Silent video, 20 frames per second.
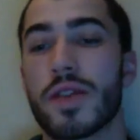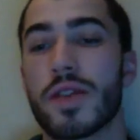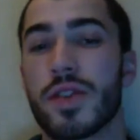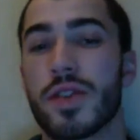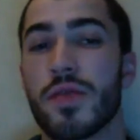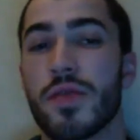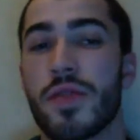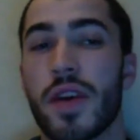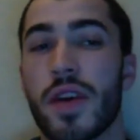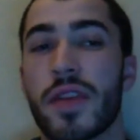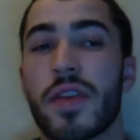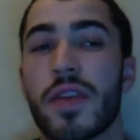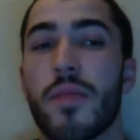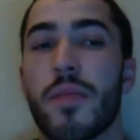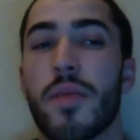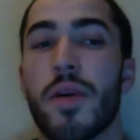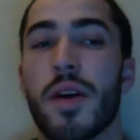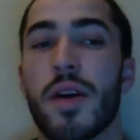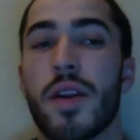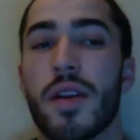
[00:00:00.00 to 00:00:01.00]
you think
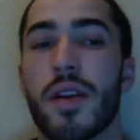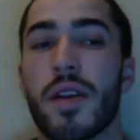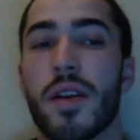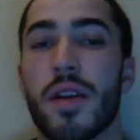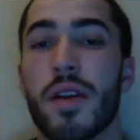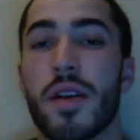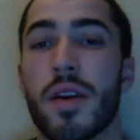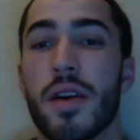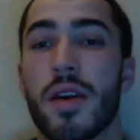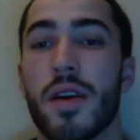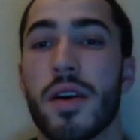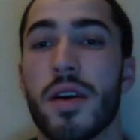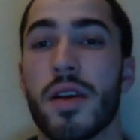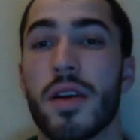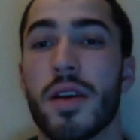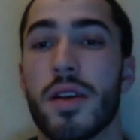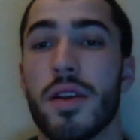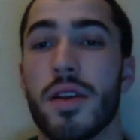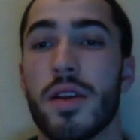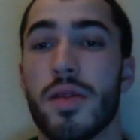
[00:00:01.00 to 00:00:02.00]

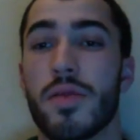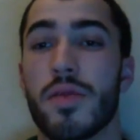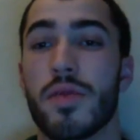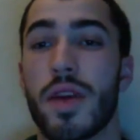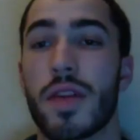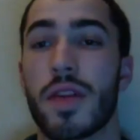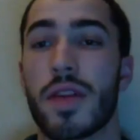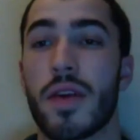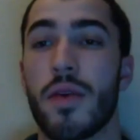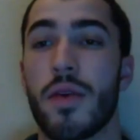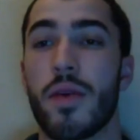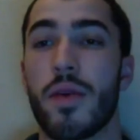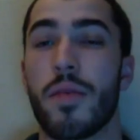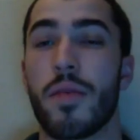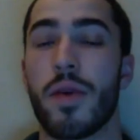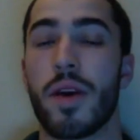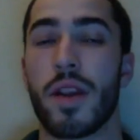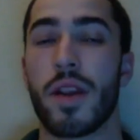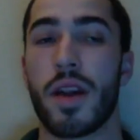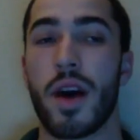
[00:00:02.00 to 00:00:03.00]
they will
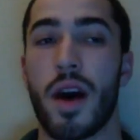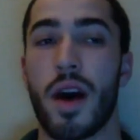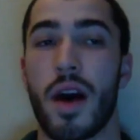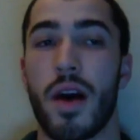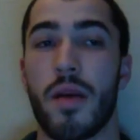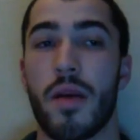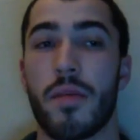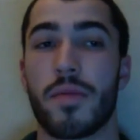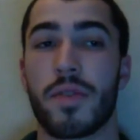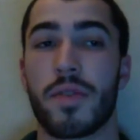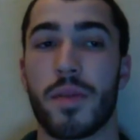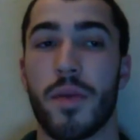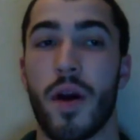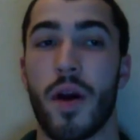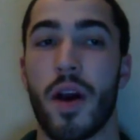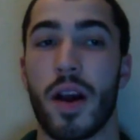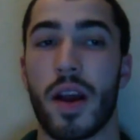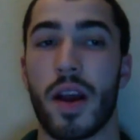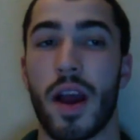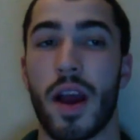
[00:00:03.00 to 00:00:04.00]
put
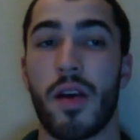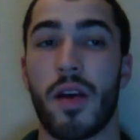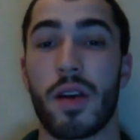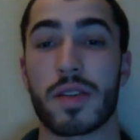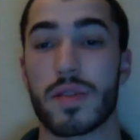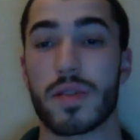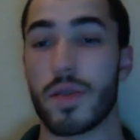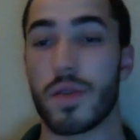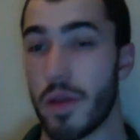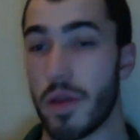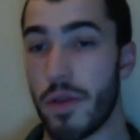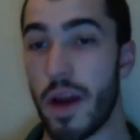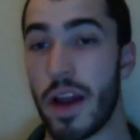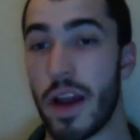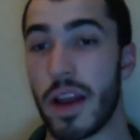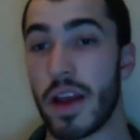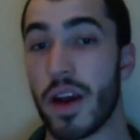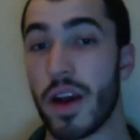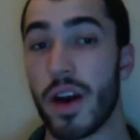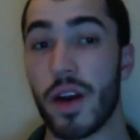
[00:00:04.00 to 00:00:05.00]
Damari Carroll on someone like
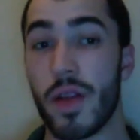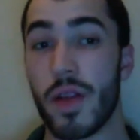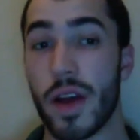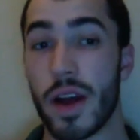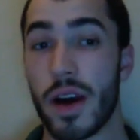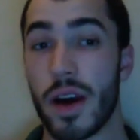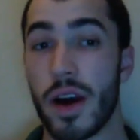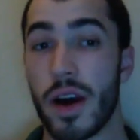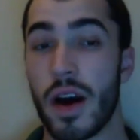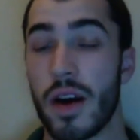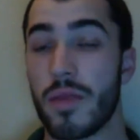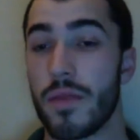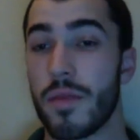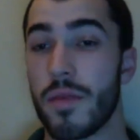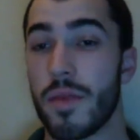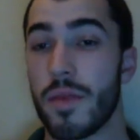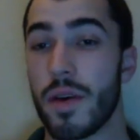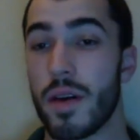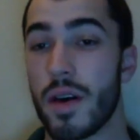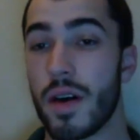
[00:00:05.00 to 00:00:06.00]
Rodney Hood, like a
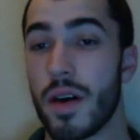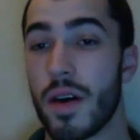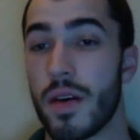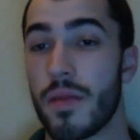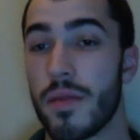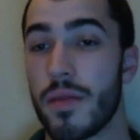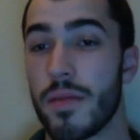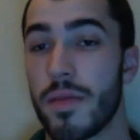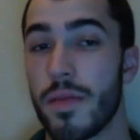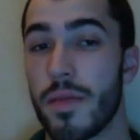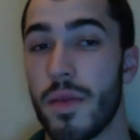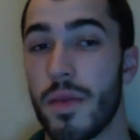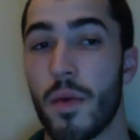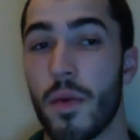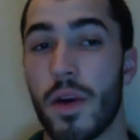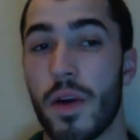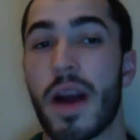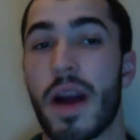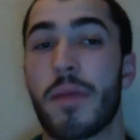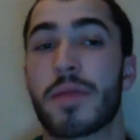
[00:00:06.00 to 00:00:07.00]

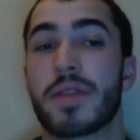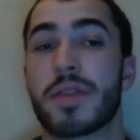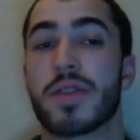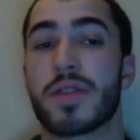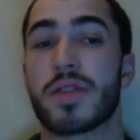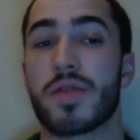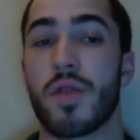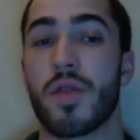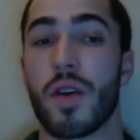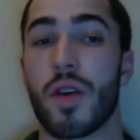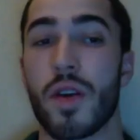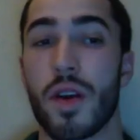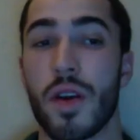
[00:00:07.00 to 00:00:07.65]
more competent scorer?